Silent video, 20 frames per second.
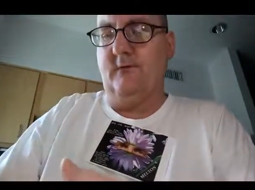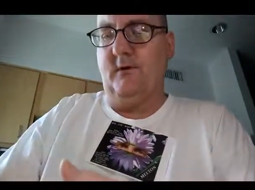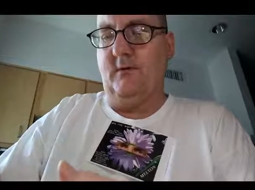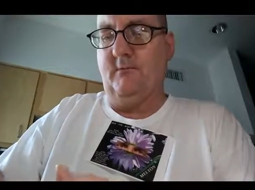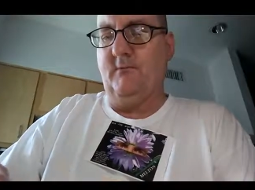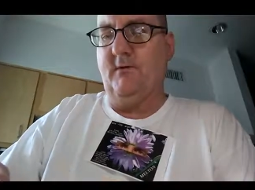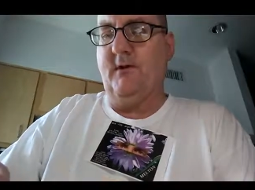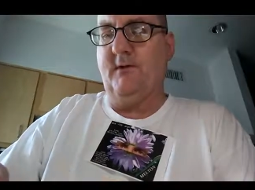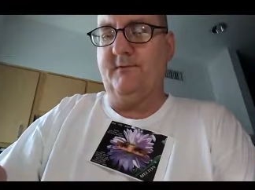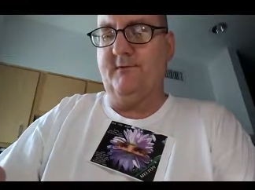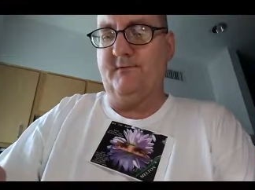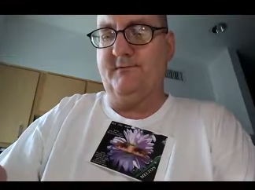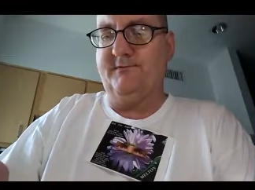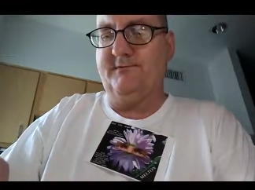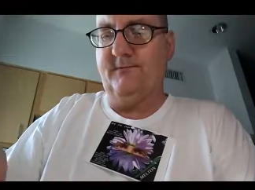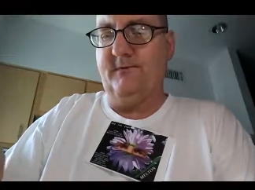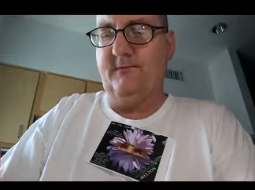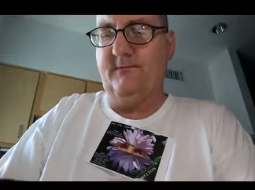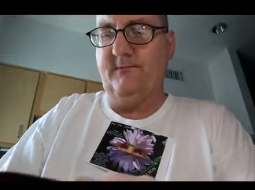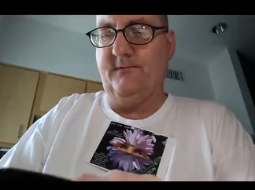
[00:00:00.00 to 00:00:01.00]
Randall
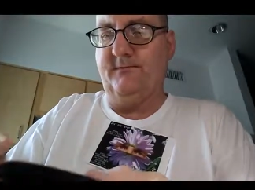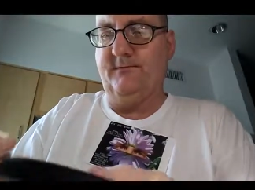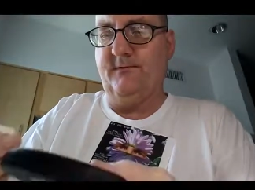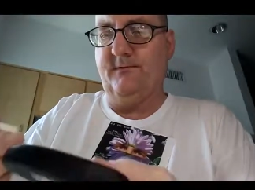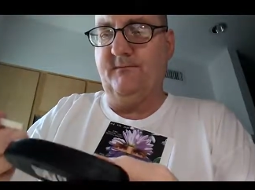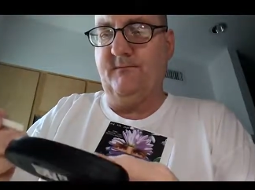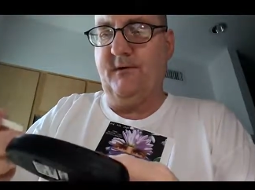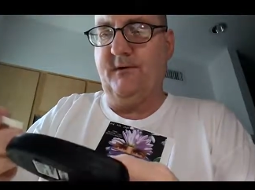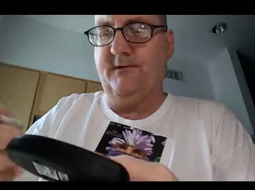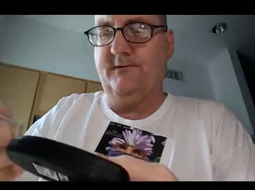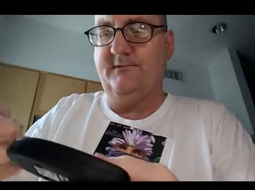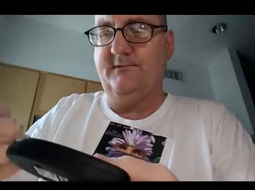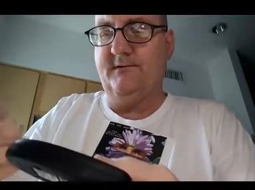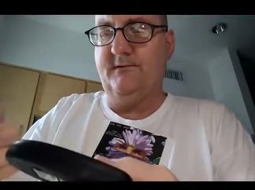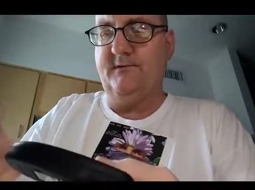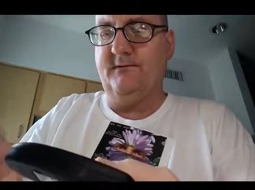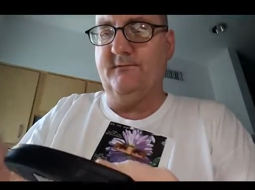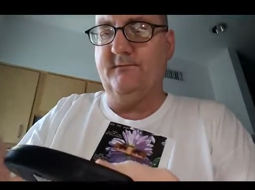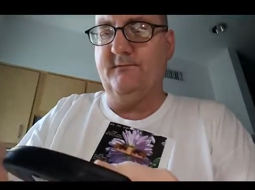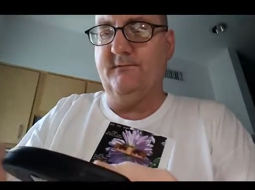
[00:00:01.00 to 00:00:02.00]
Stevenson, based
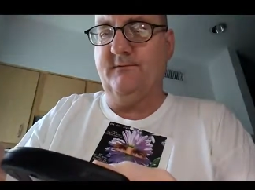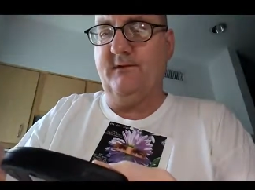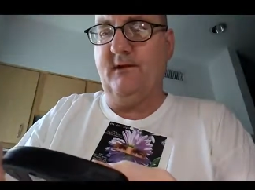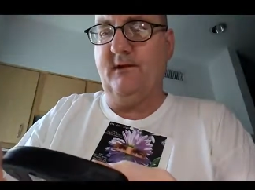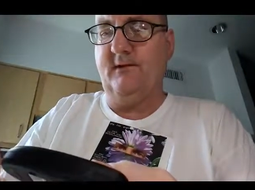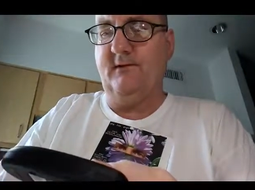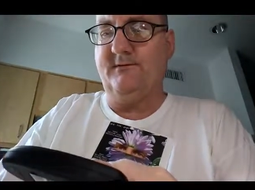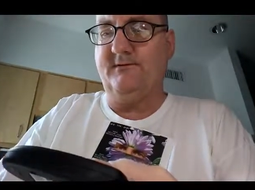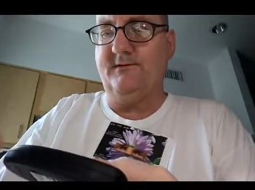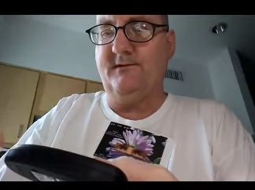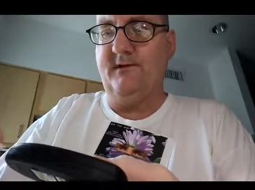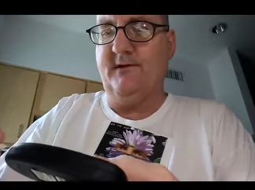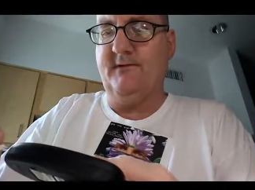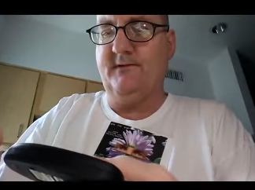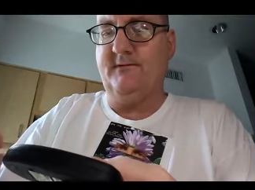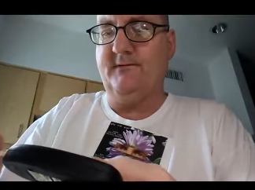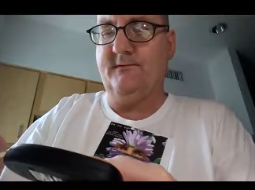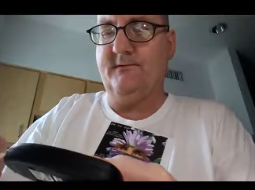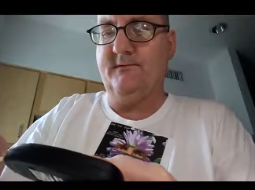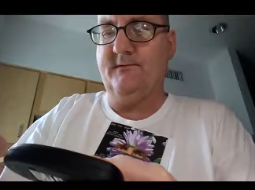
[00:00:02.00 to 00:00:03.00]
in Dallas,
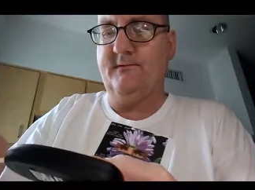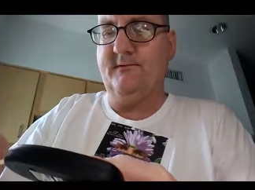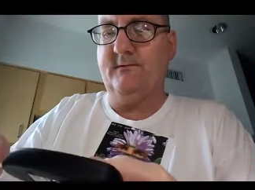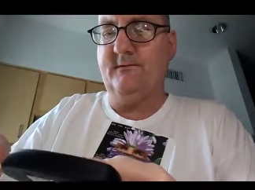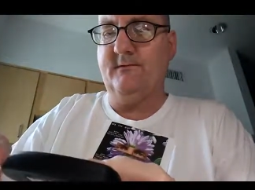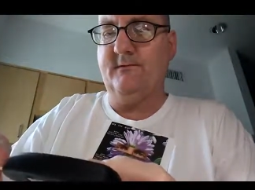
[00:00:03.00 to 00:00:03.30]
Texas,